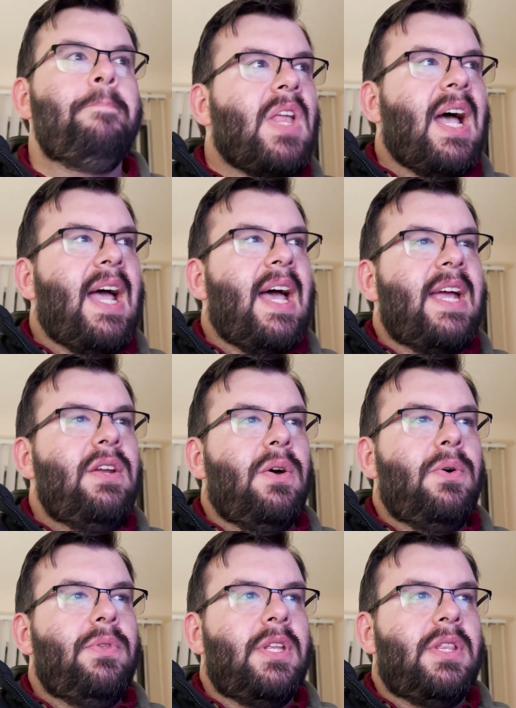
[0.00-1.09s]
I
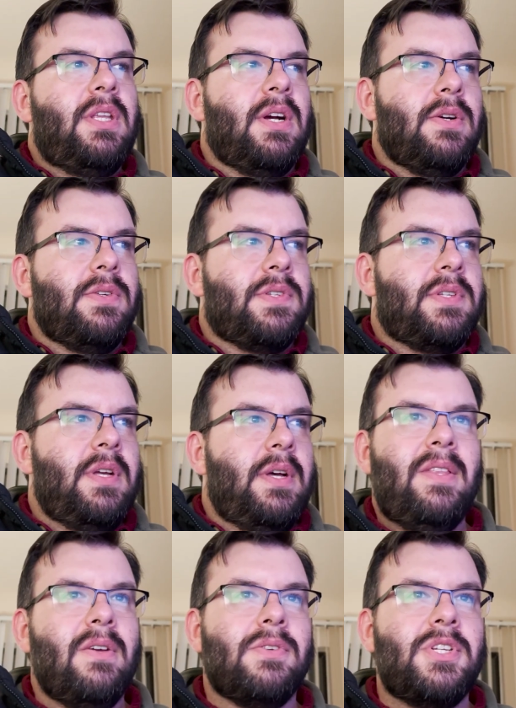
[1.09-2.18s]
know that there's
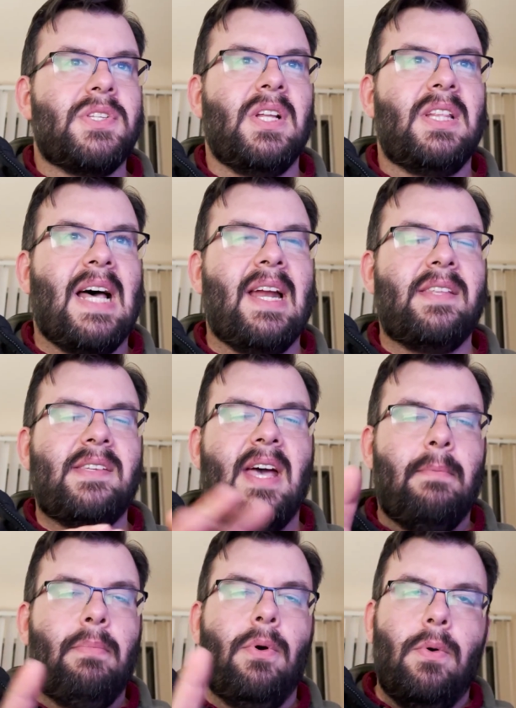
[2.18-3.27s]
just a lot of
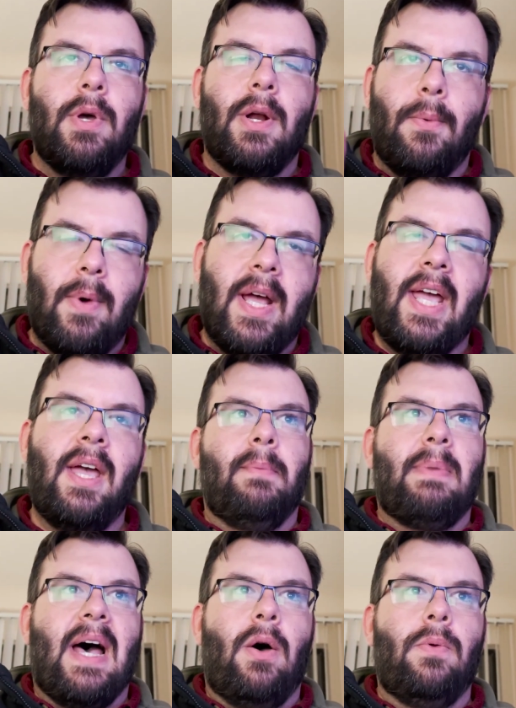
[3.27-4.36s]
taboo in a way
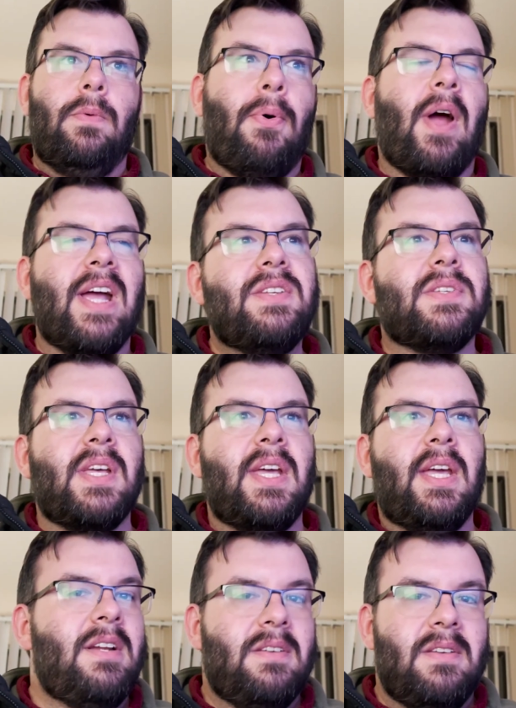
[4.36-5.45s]
about
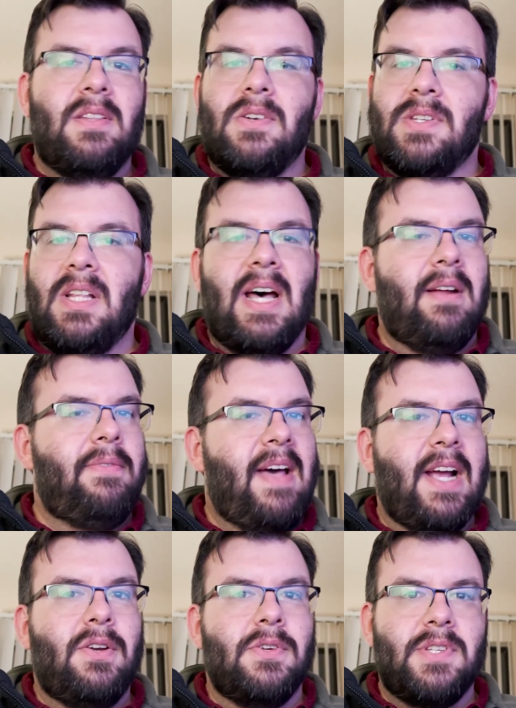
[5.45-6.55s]
pricing. There's a lot of
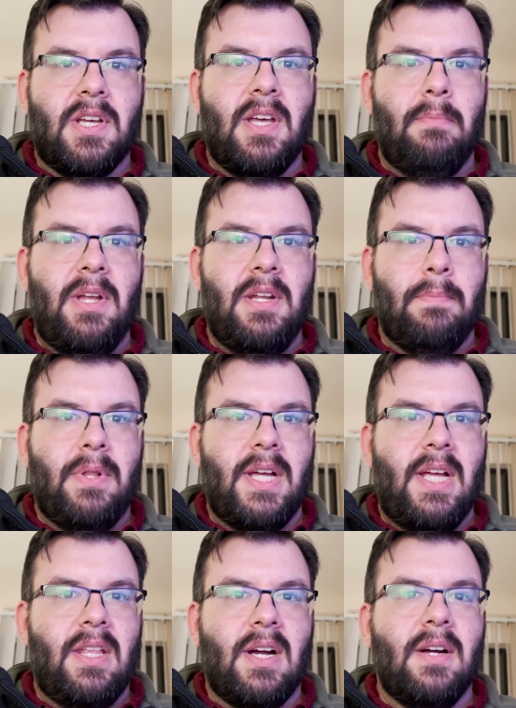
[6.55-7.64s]
factors that come into
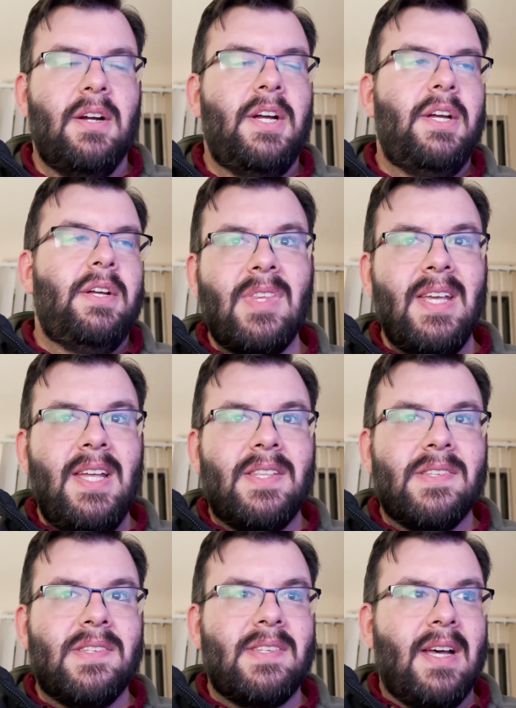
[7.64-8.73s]
play there.
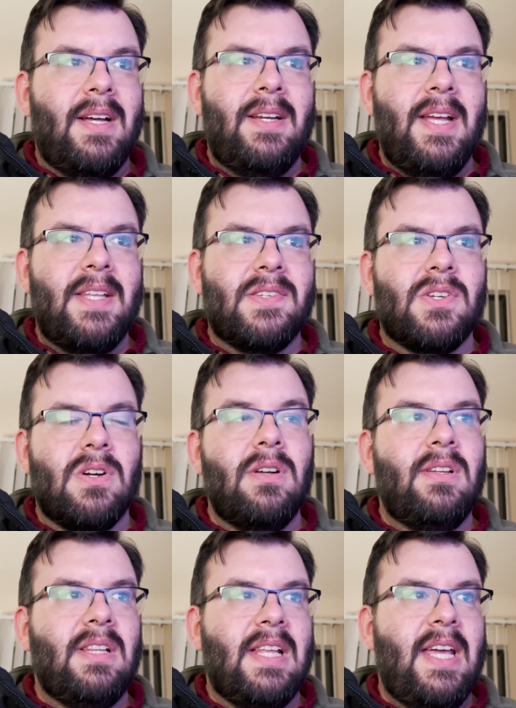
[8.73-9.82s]
It's
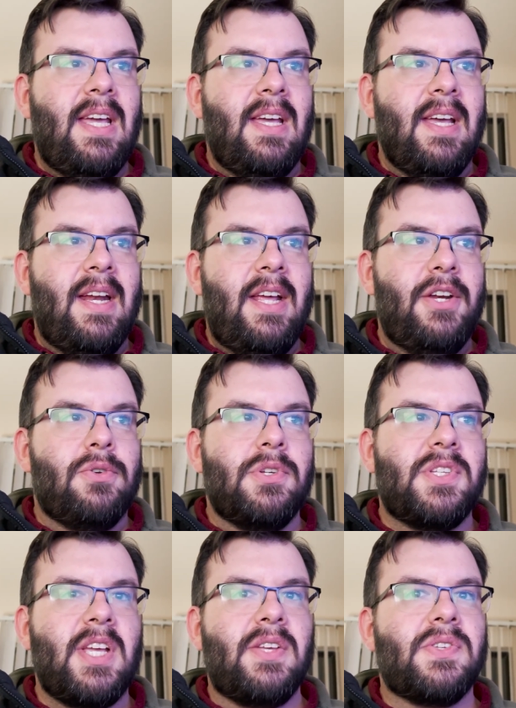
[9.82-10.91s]
certainly an
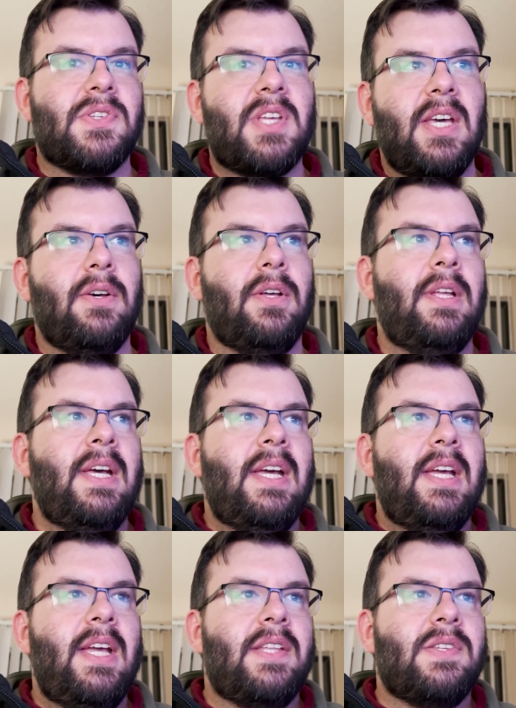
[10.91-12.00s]
interesting skill.
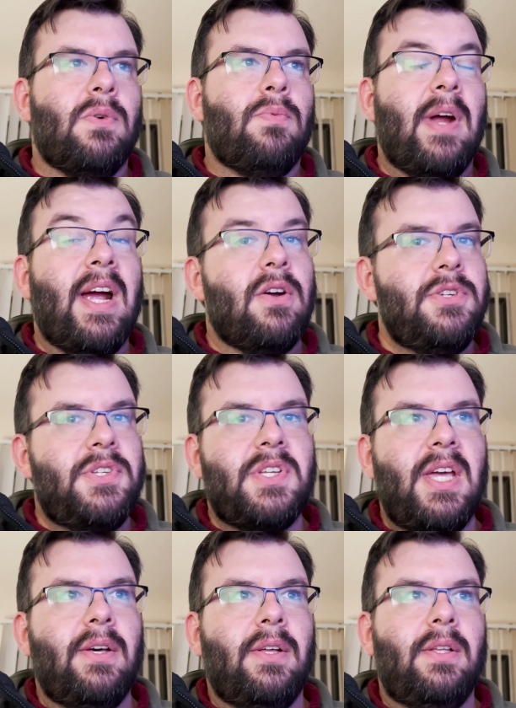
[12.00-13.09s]
It's a rare
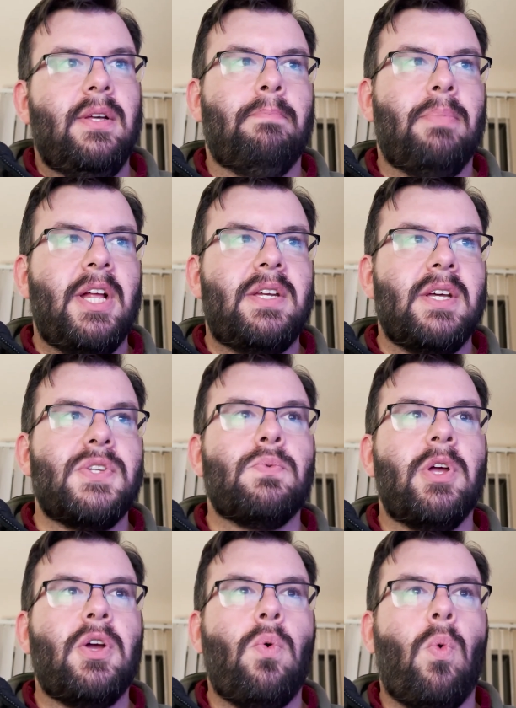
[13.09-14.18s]
skill, but it does
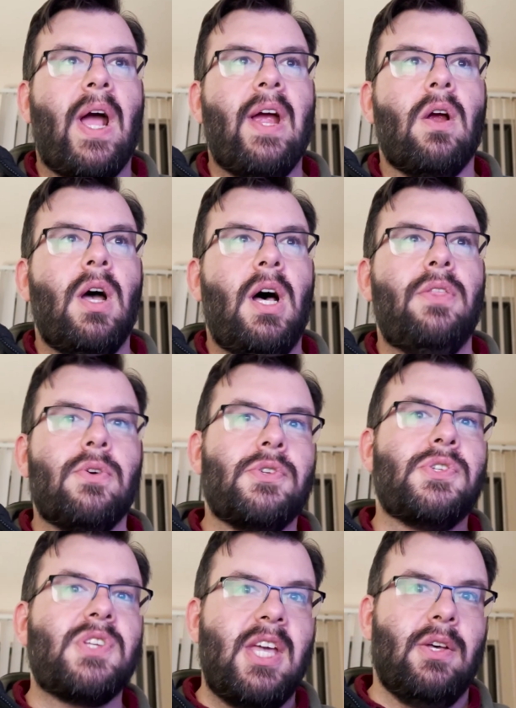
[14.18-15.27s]
require other
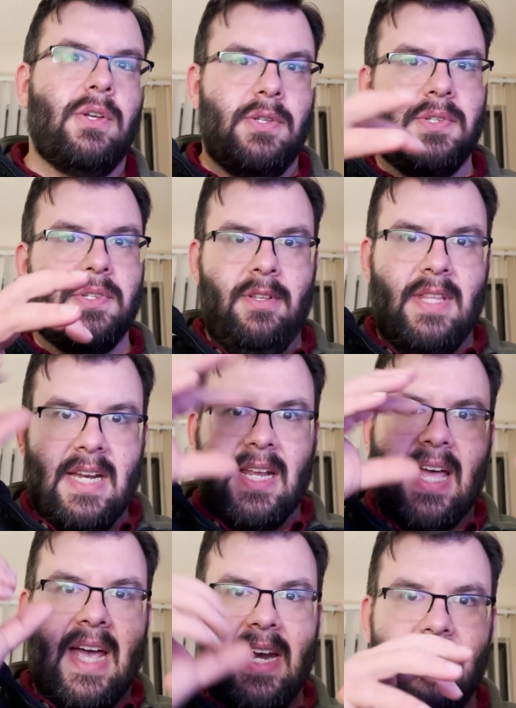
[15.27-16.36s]
skills that
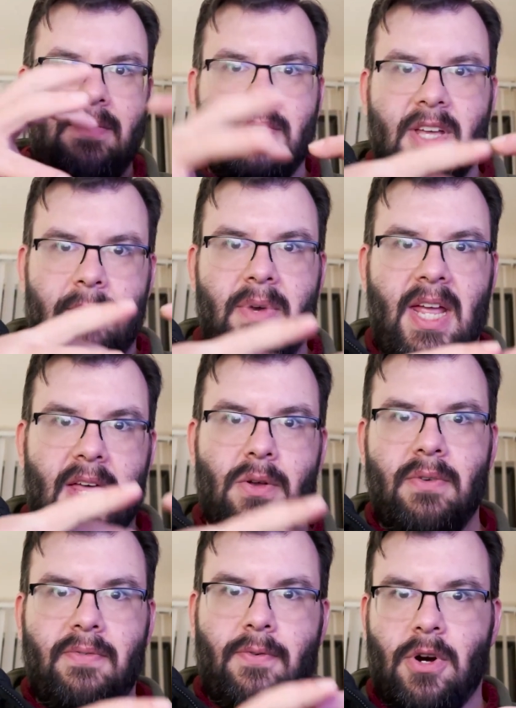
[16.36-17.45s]
kind of come together
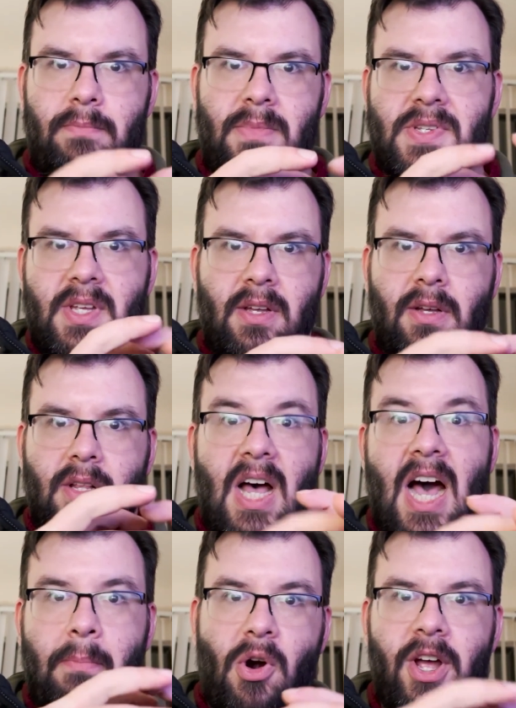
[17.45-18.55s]
to form this
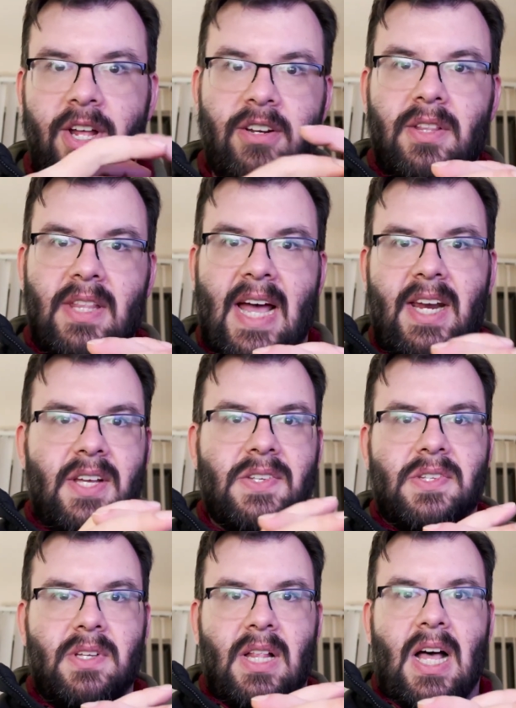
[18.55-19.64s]
conglomerate that
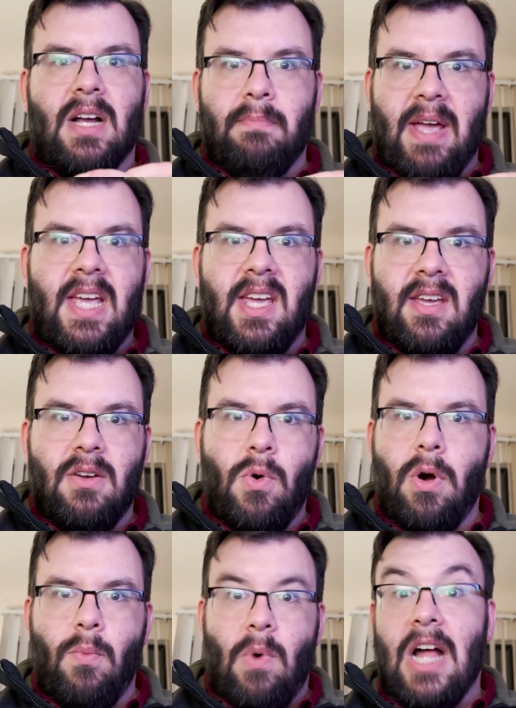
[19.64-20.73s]
is clockmaking
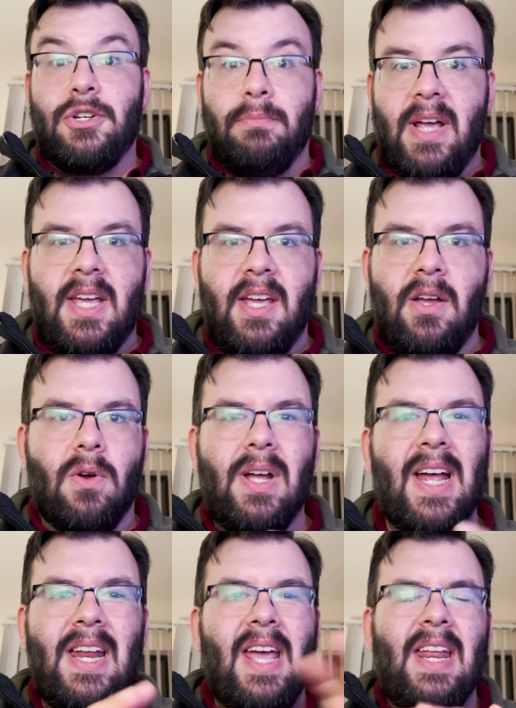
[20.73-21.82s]
or watchmaking or
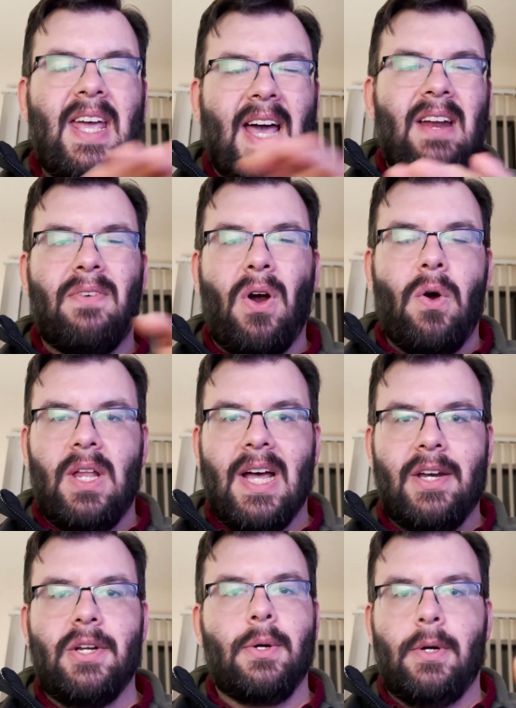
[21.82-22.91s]
any kind of
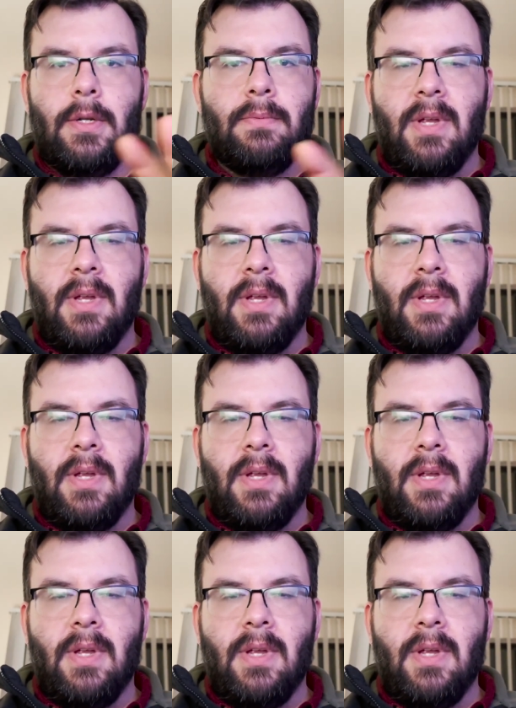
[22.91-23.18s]
horological,